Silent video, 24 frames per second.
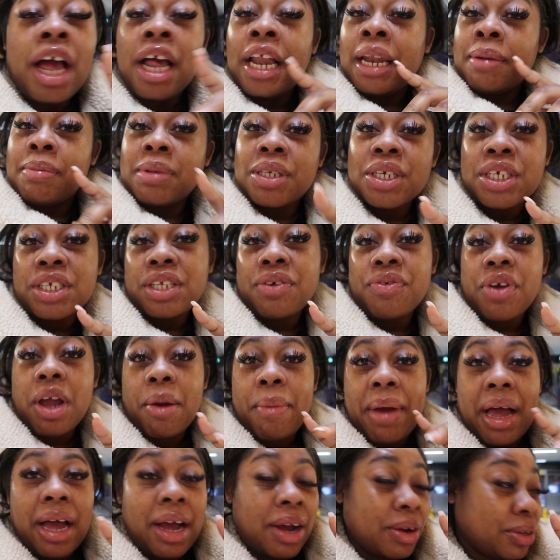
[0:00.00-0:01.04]
Let me tell you something
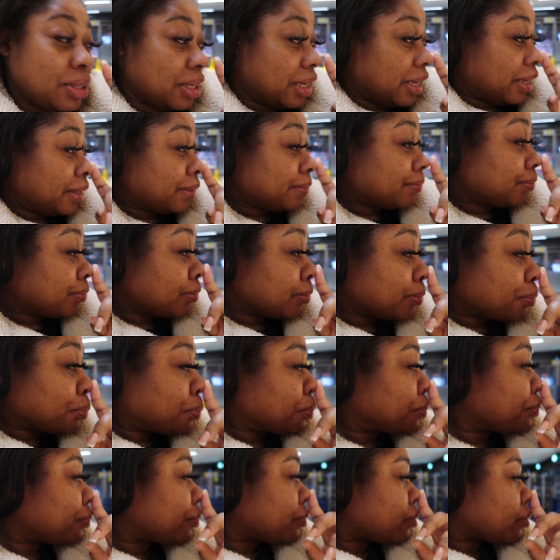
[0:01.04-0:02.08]
about Aldi,
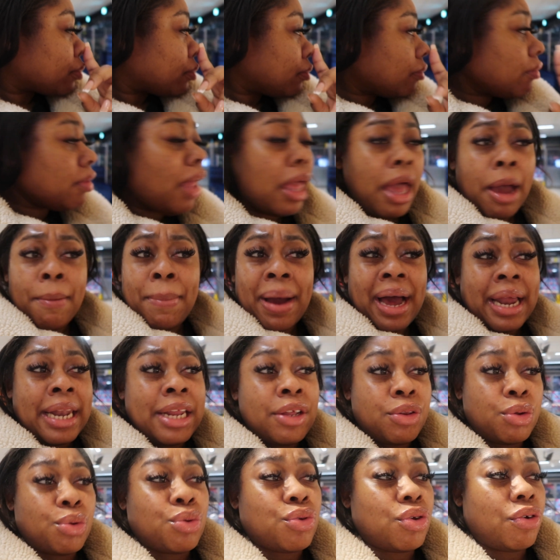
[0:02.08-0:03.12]
yeah? About
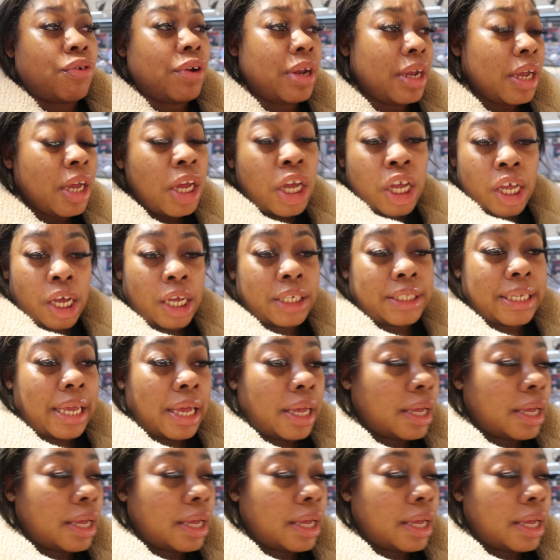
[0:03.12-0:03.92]
Lidl, sorry, because